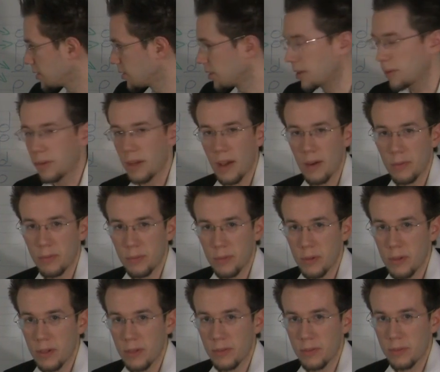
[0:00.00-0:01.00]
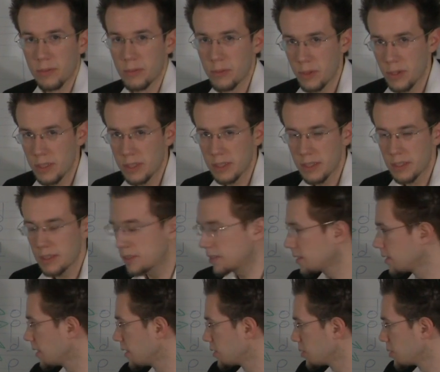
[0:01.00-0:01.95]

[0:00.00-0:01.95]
so that we have 4 voices.